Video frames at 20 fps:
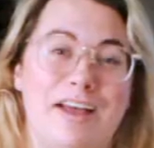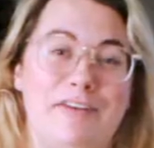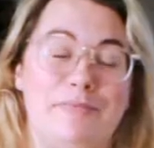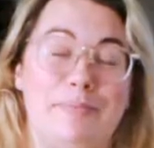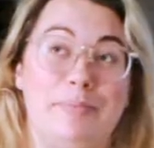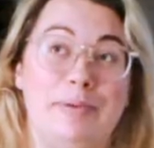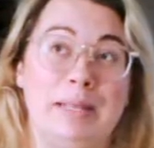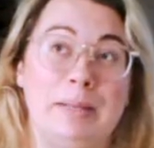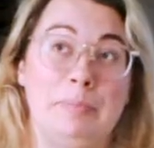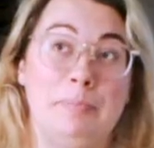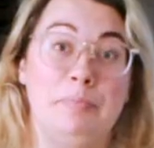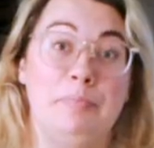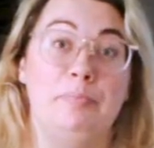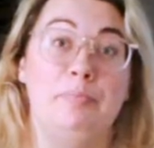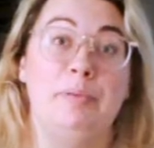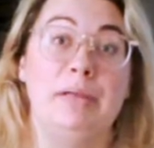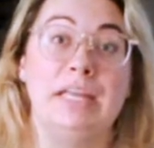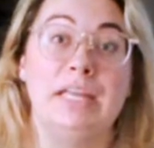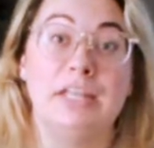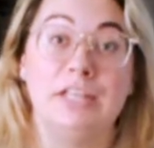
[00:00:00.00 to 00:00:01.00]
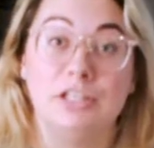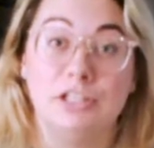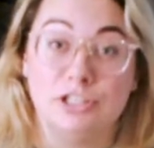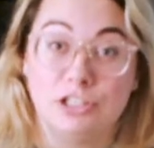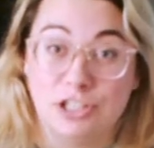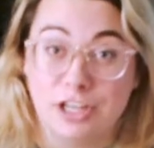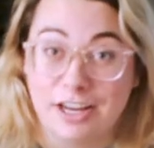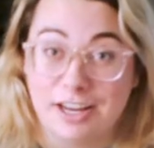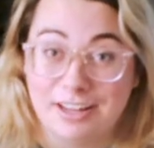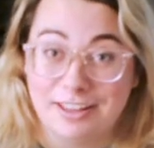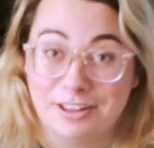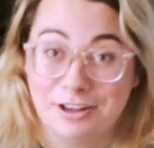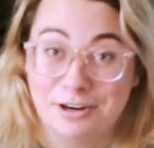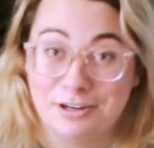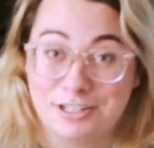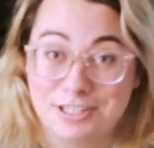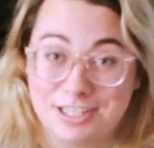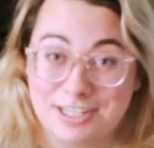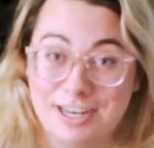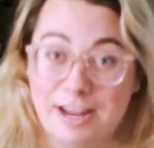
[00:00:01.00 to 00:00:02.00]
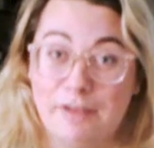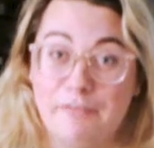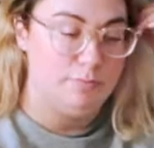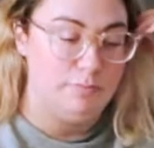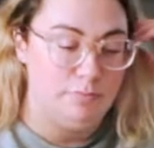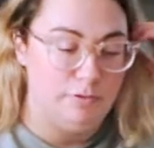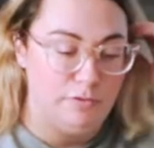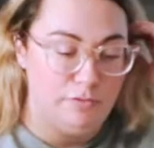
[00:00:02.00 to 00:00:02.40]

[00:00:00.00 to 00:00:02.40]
I've been binging their stuff.